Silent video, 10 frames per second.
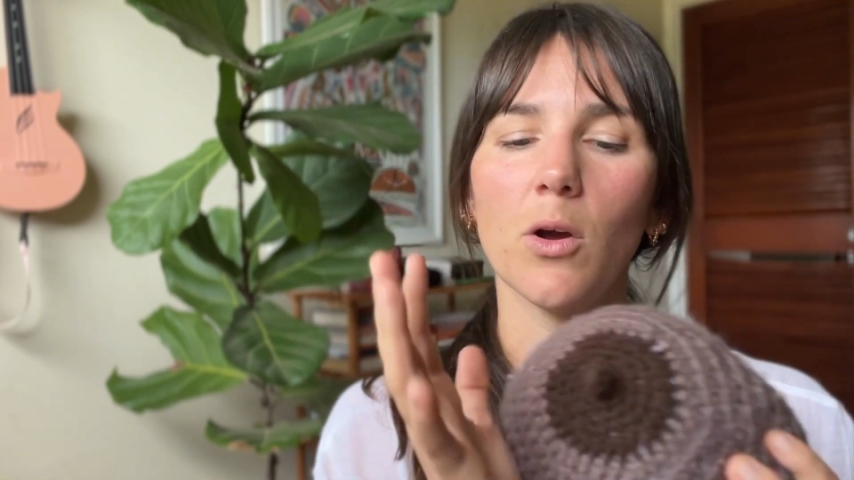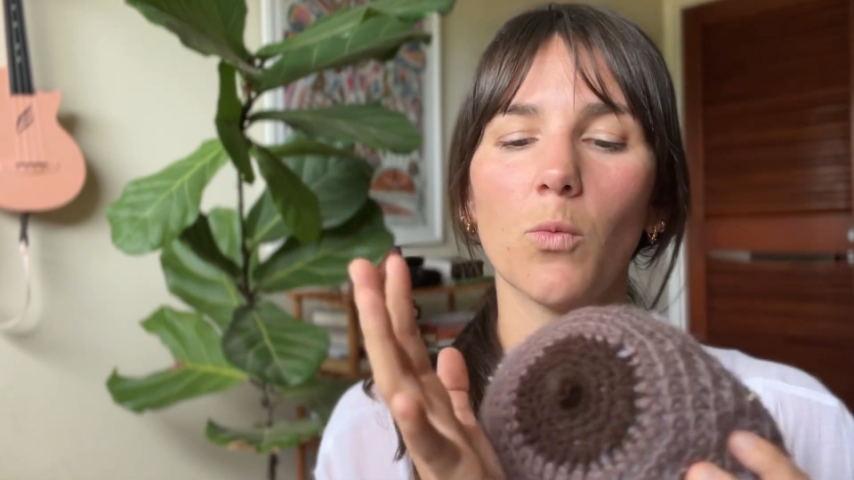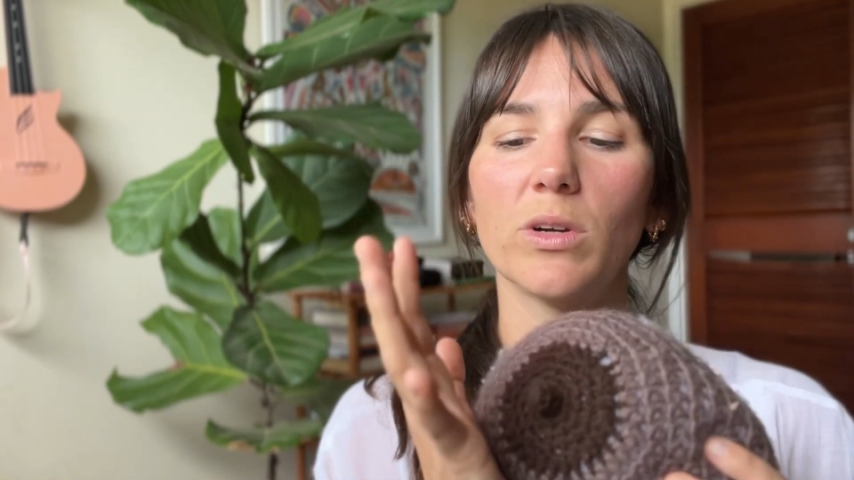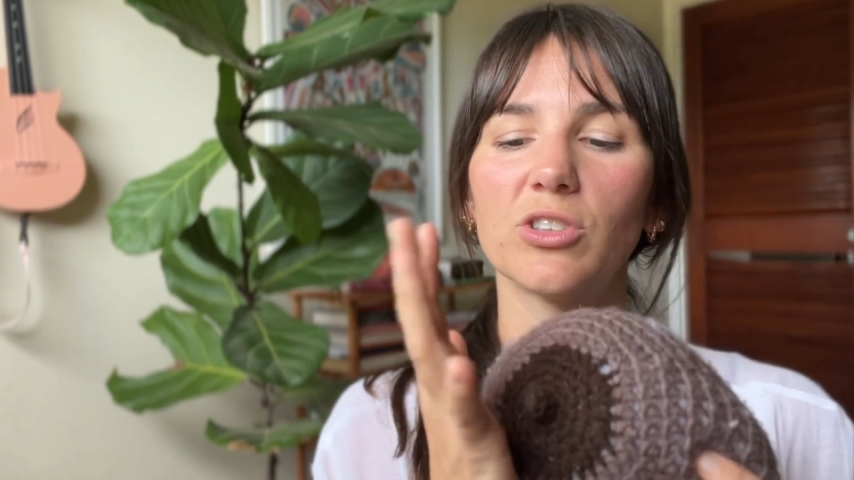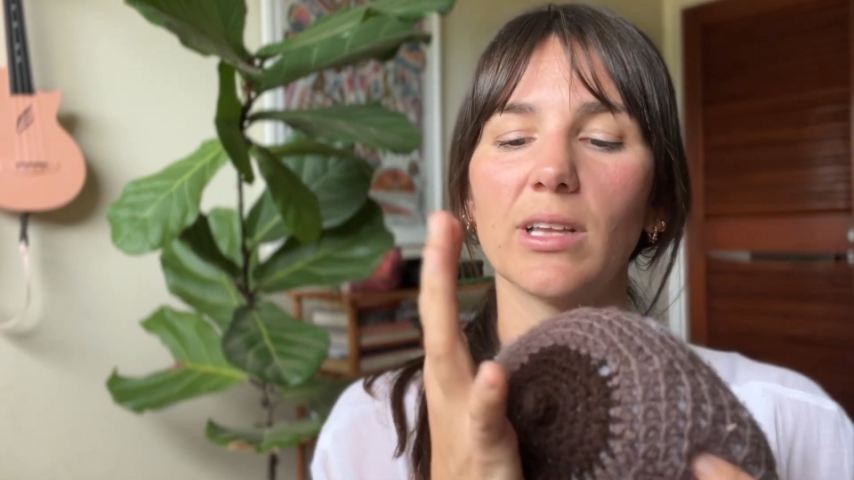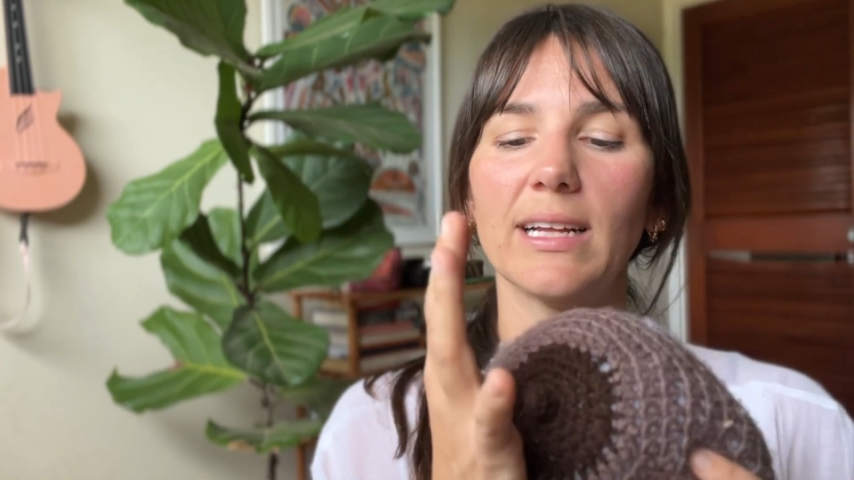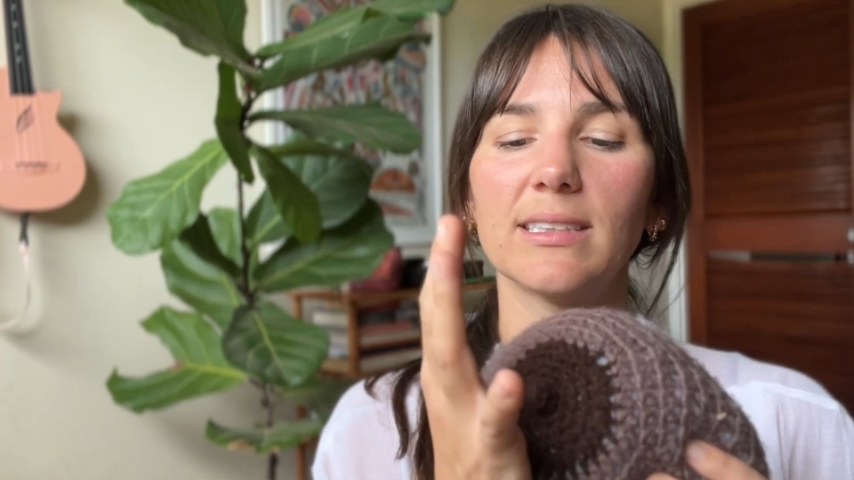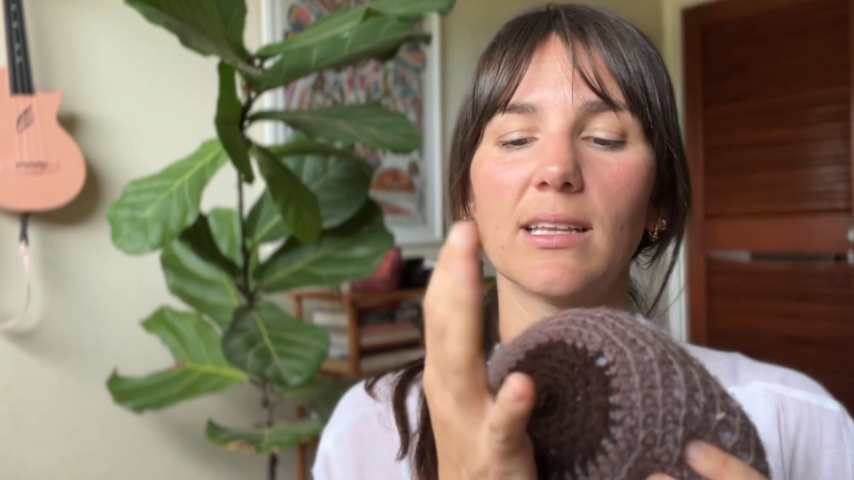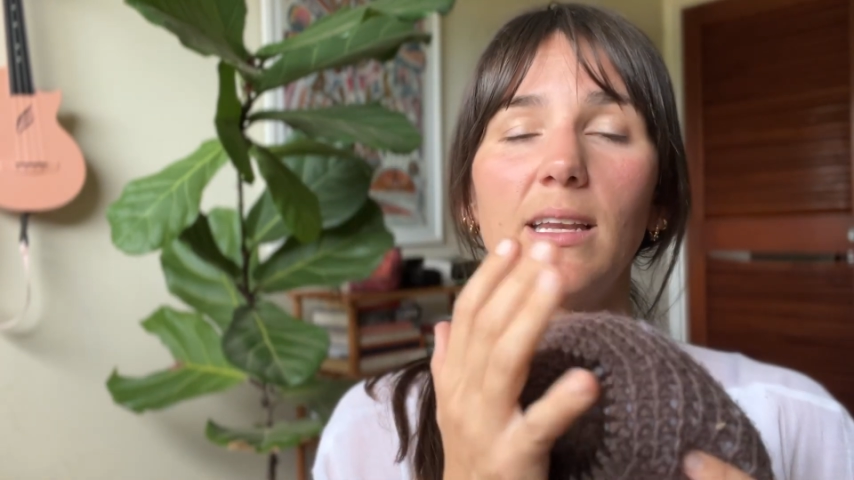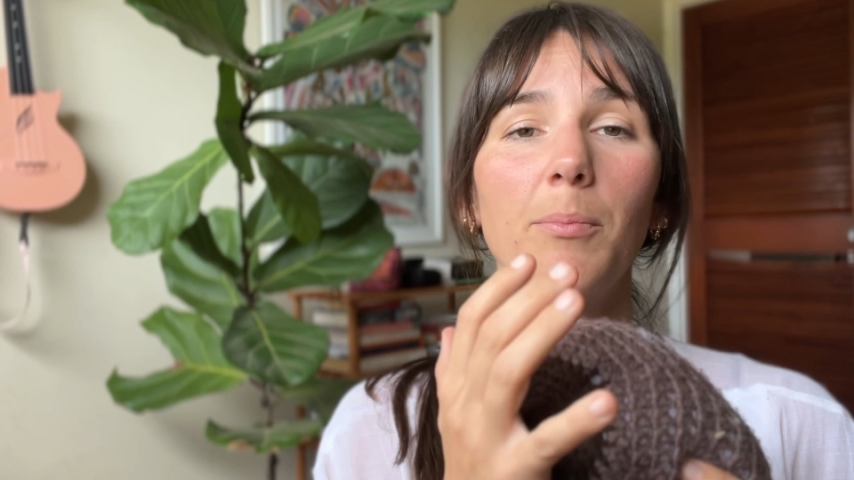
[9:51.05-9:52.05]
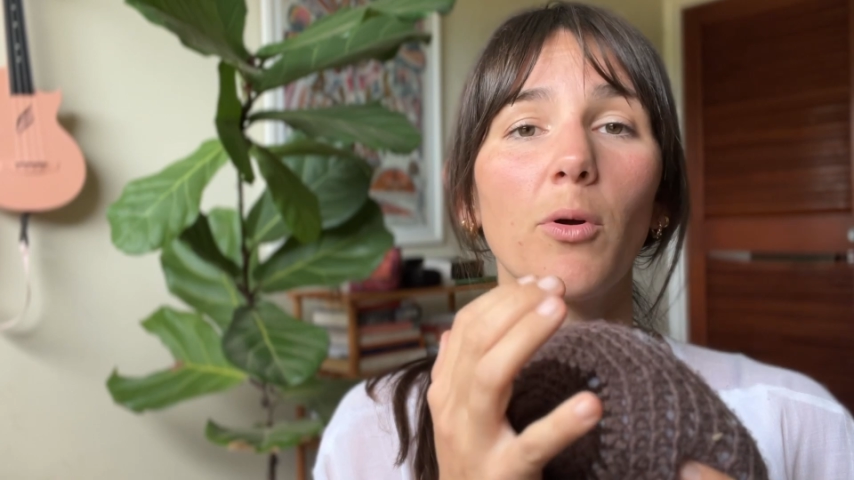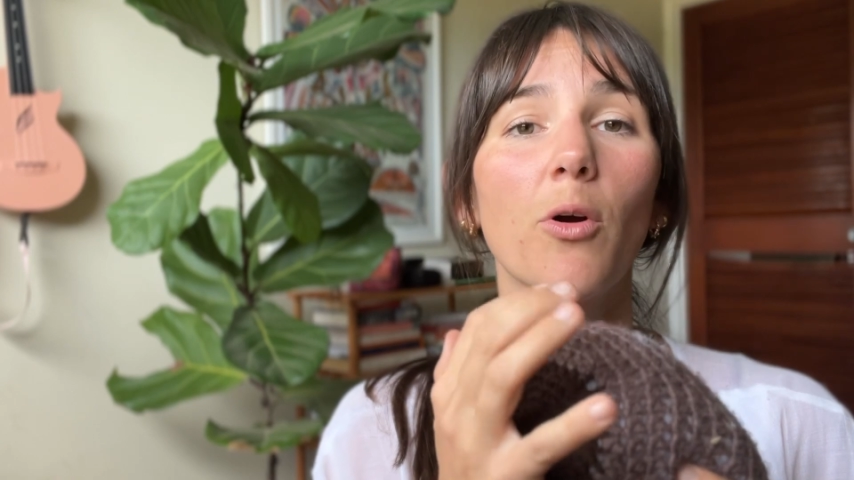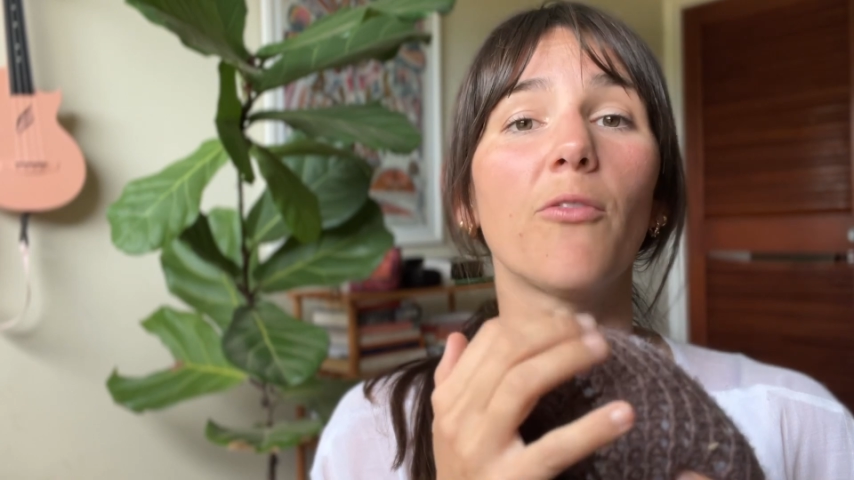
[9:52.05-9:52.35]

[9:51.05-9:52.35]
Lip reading: which lets the nipple go